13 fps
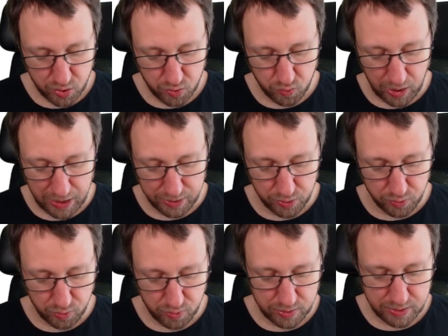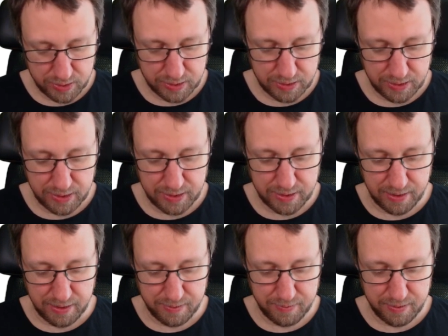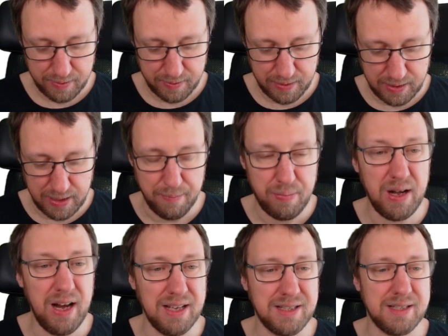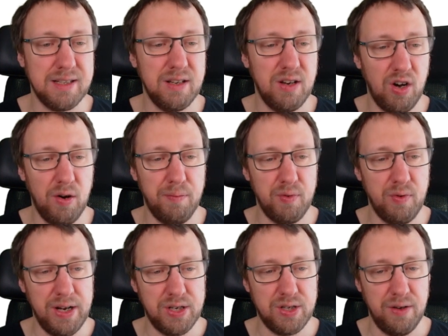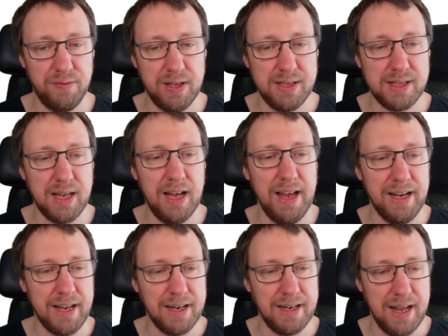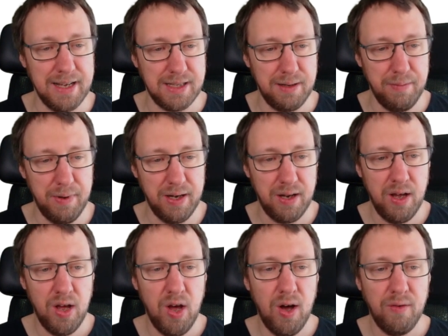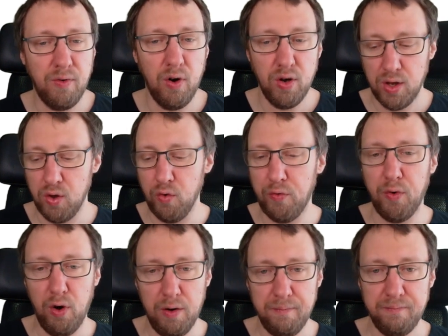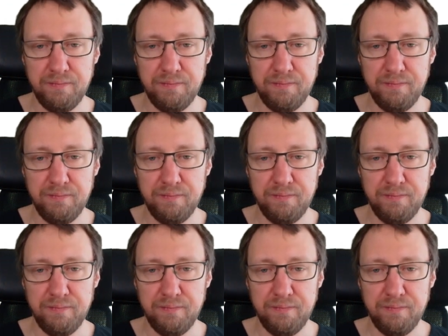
to undo the D plus operation of this guy and get an estimate for U4.